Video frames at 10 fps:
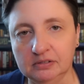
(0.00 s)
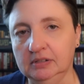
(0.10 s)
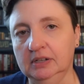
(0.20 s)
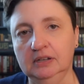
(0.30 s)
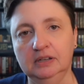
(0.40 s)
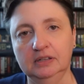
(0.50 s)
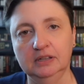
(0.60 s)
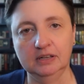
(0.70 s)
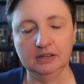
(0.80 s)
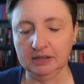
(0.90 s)
It,
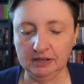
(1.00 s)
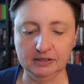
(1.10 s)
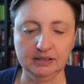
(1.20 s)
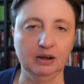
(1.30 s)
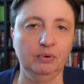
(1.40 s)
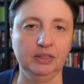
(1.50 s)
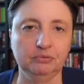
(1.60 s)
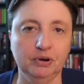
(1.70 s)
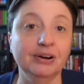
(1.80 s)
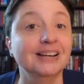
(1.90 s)
it is that way
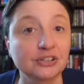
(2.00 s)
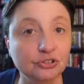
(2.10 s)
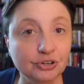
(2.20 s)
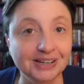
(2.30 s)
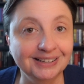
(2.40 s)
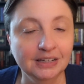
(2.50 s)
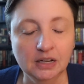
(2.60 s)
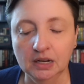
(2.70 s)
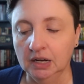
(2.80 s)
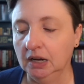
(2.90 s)
throughout history.
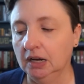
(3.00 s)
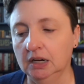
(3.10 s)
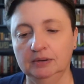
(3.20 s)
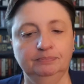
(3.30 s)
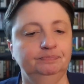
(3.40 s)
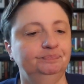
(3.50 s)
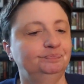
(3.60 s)
Um,